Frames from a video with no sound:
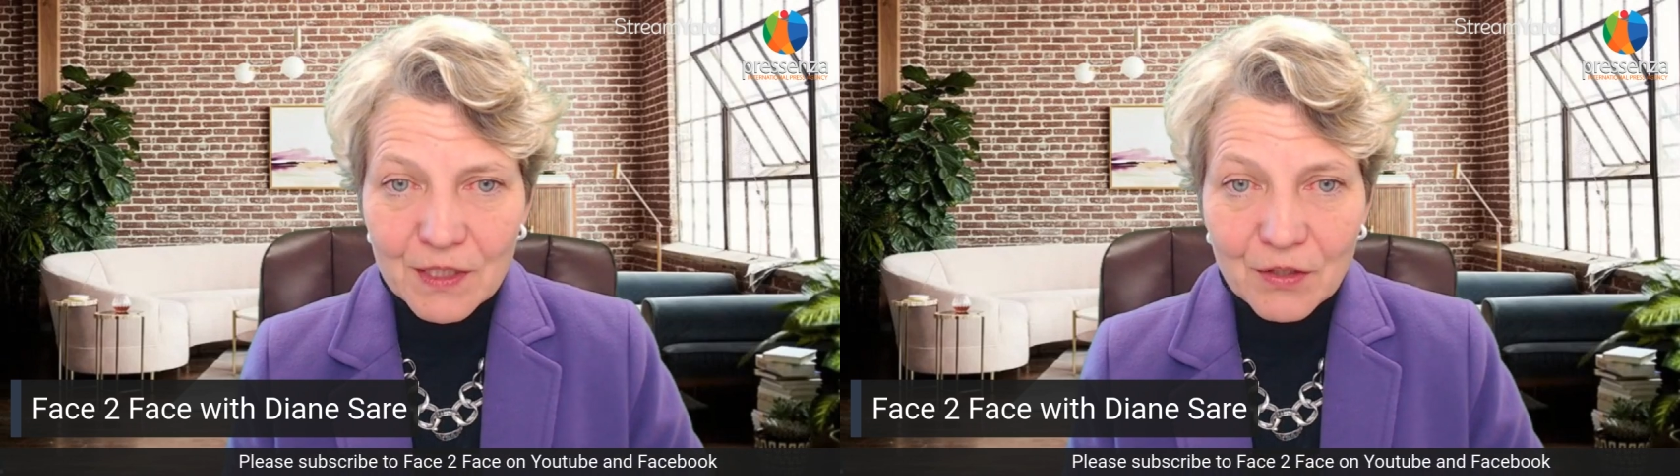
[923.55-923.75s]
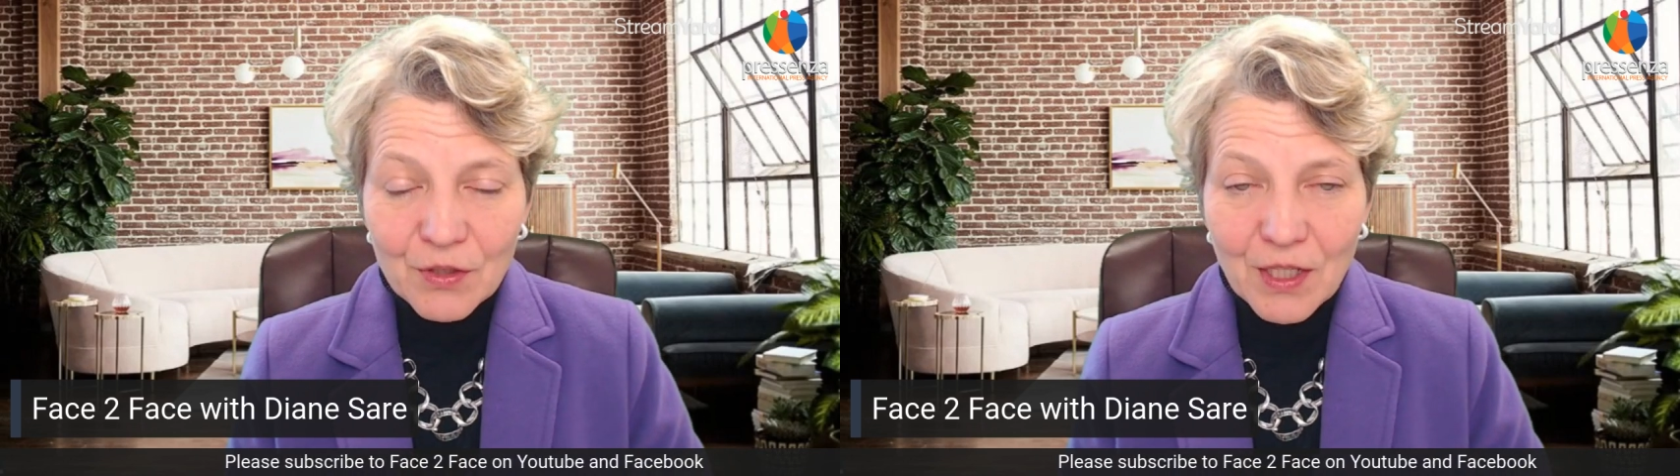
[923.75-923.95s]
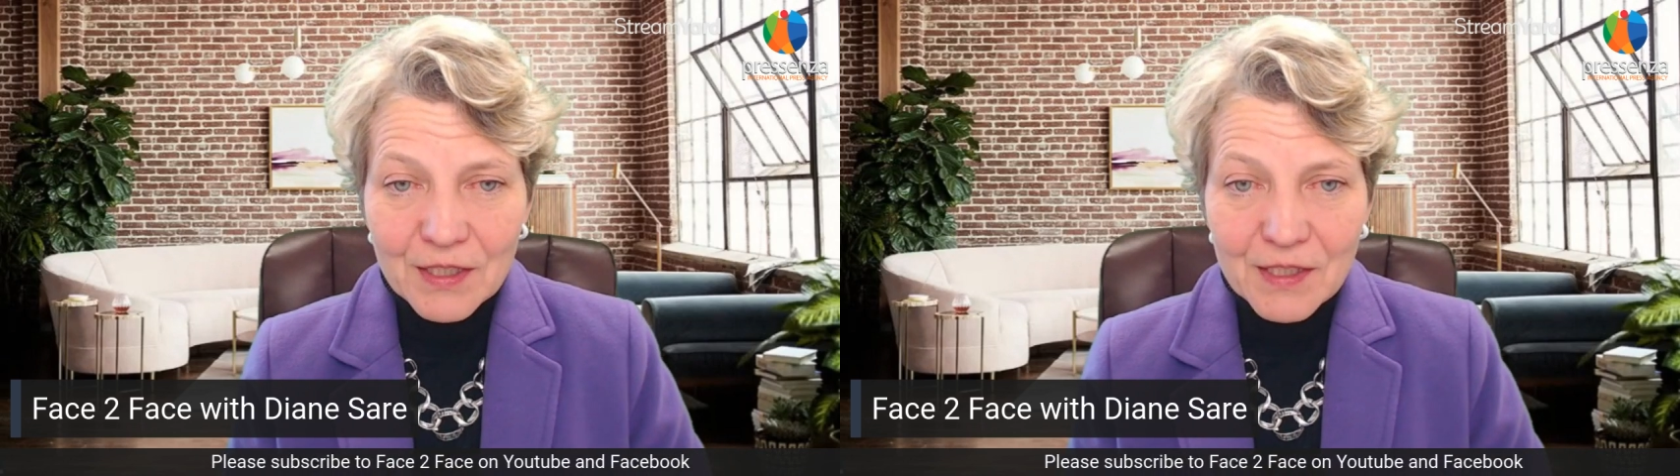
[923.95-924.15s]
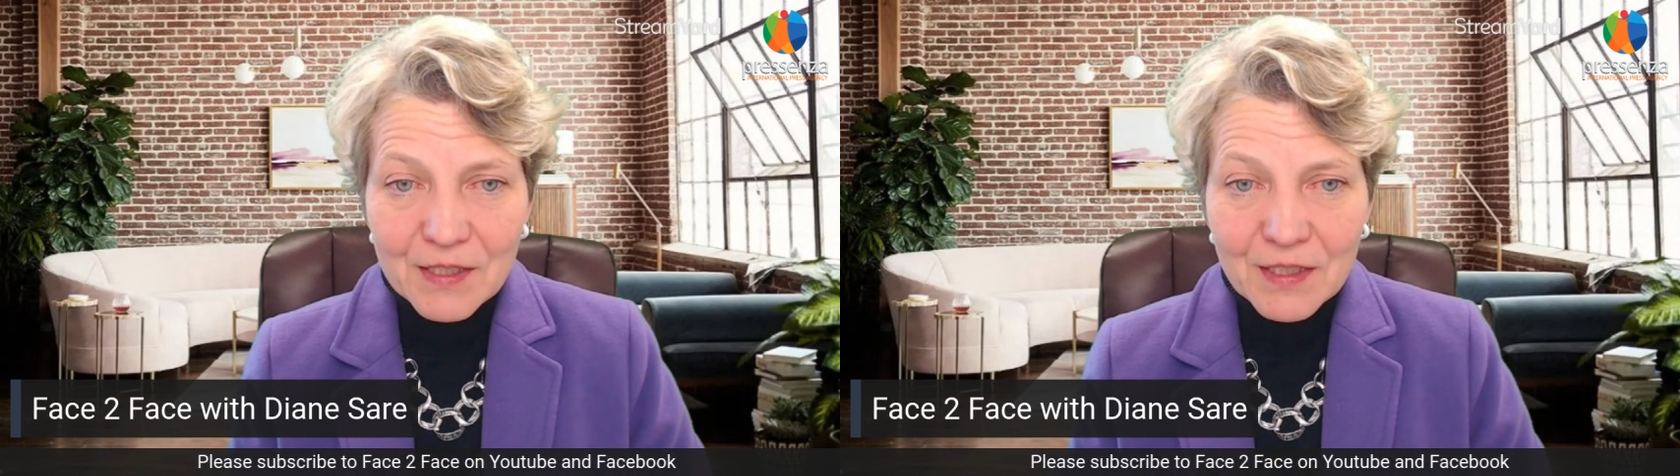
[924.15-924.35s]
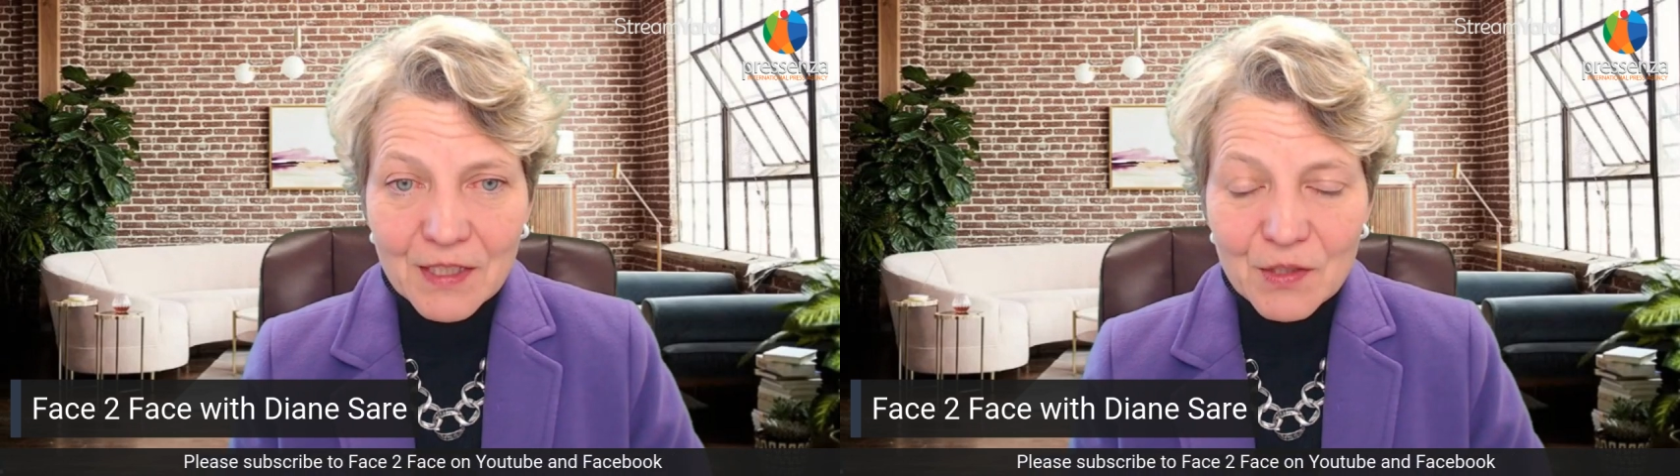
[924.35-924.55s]
in the United
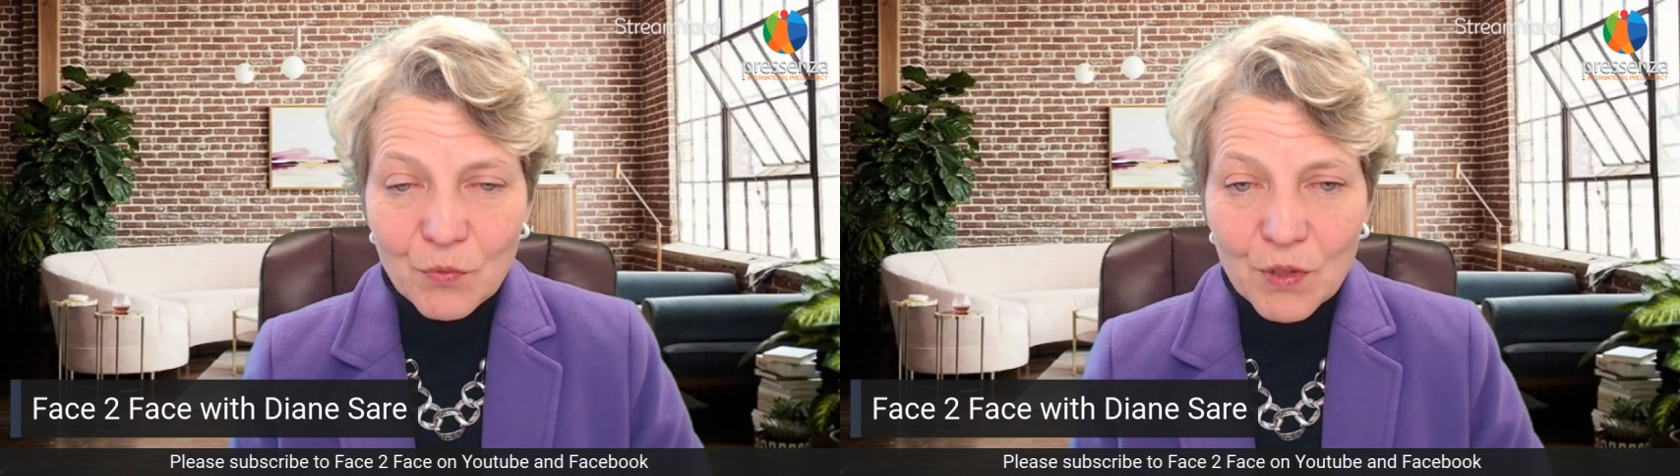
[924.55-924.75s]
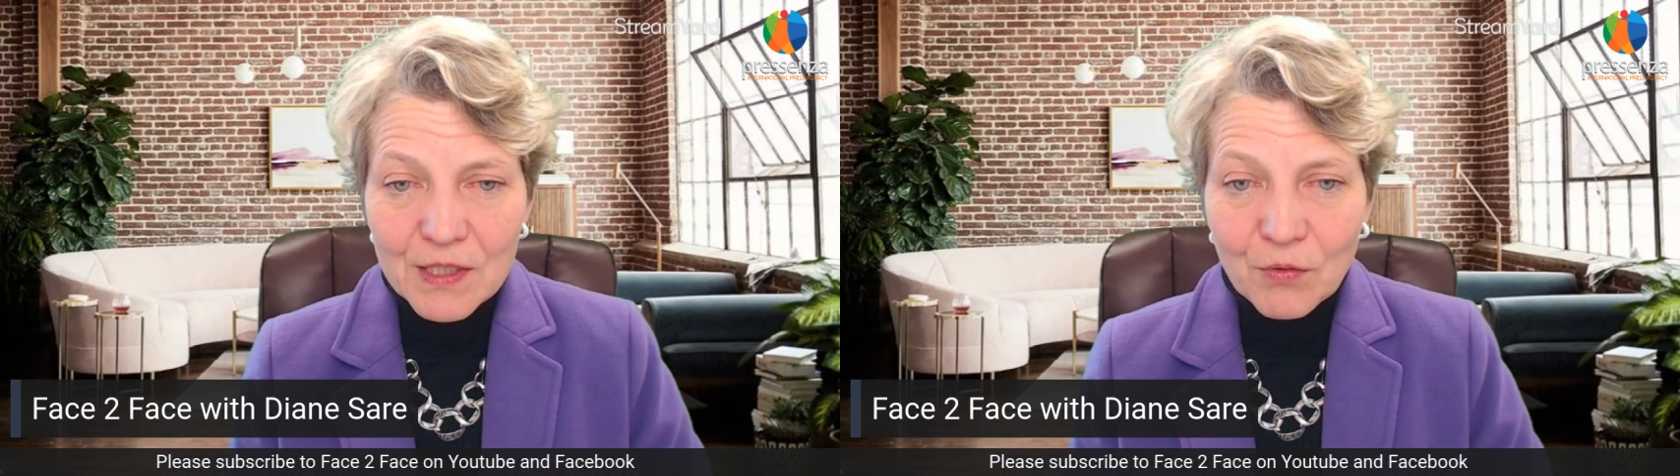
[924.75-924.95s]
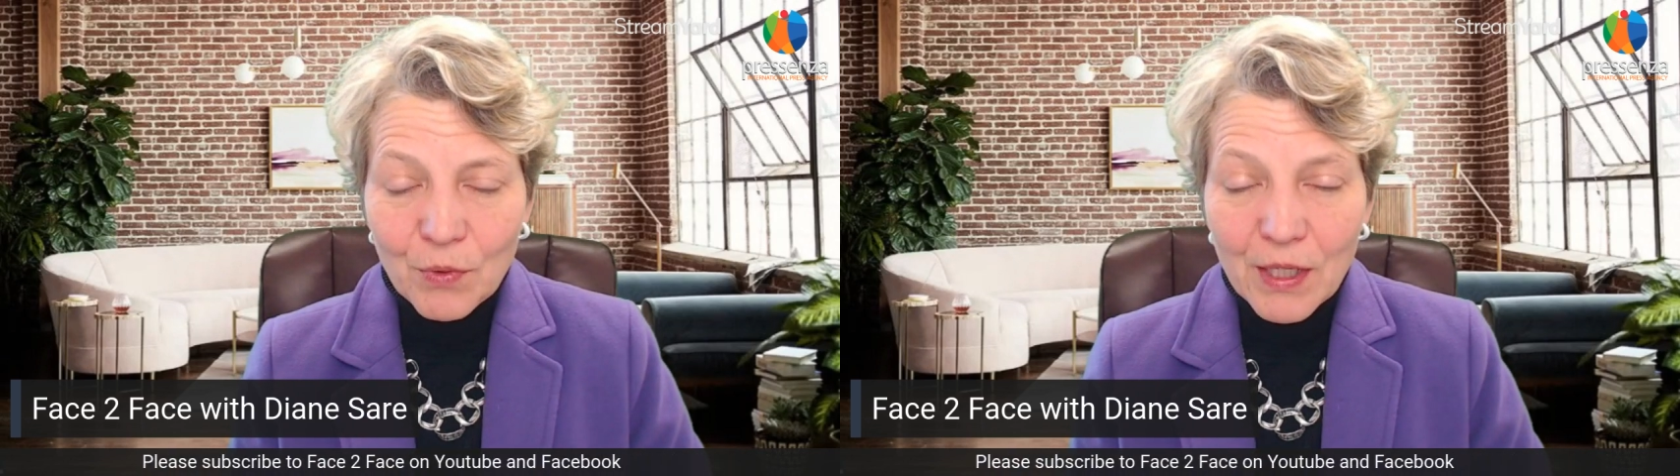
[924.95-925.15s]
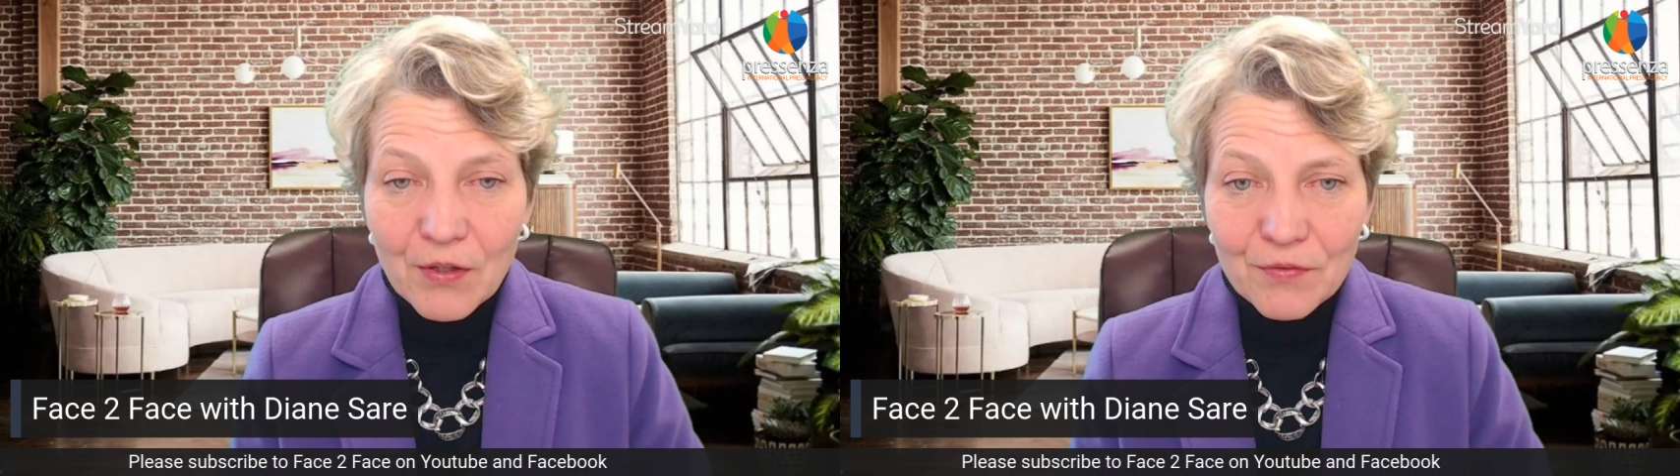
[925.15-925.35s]
States was aware